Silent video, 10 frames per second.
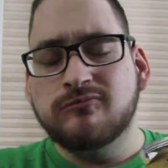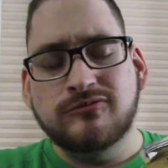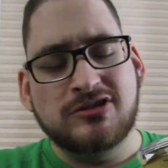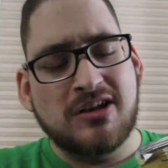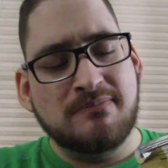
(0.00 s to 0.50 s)

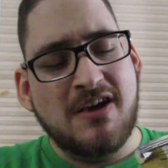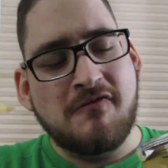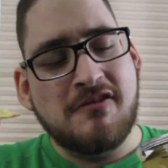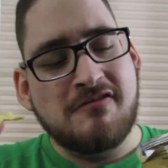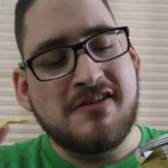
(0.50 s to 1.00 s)
So I'm
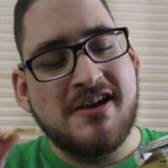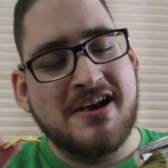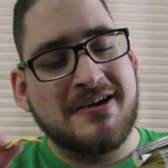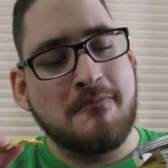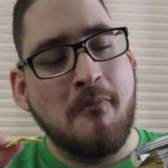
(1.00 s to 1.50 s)
definitely
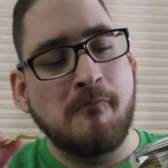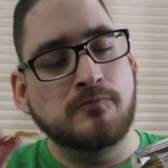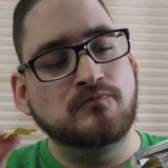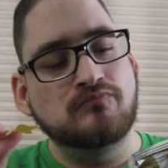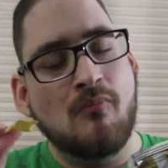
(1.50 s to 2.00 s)
getting
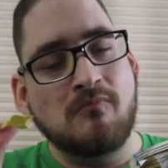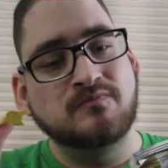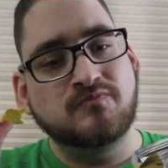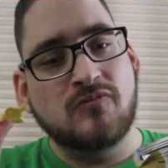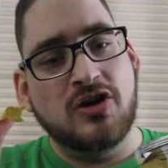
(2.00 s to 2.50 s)

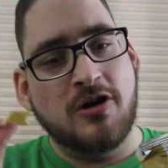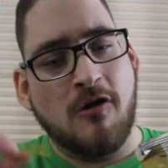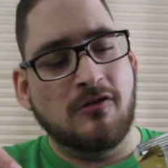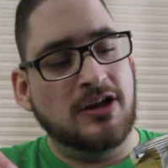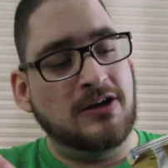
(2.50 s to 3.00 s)
the
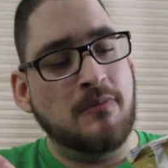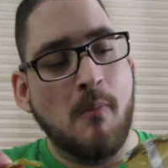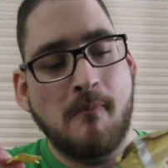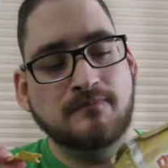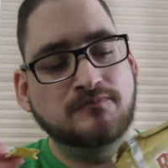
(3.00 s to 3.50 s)
garlic.
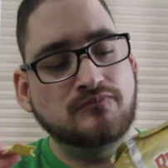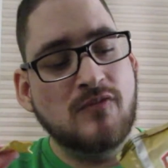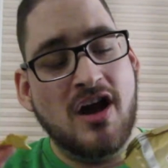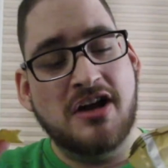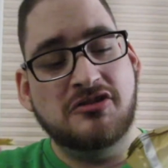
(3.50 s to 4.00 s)

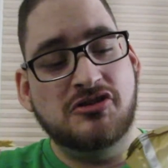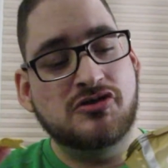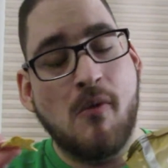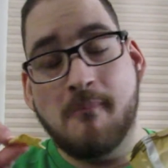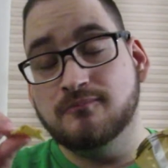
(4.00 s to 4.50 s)
That
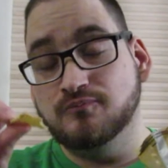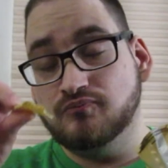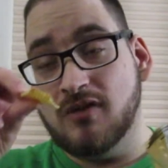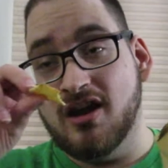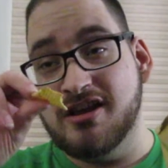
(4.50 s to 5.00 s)
is,
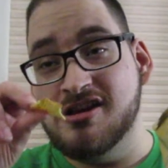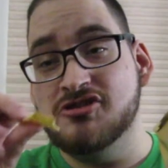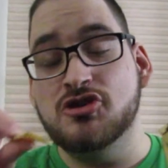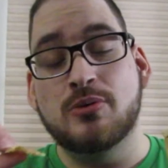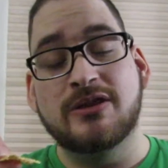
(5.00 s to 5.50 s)
like,
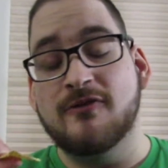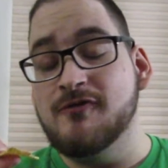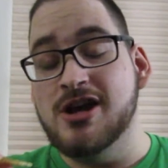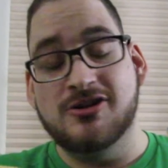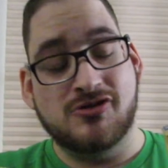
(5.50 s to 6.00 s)
hit you in the
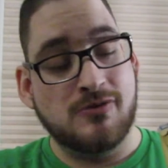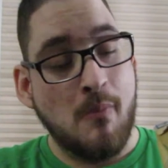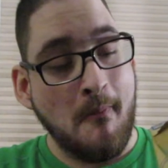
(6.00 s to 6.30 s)
face.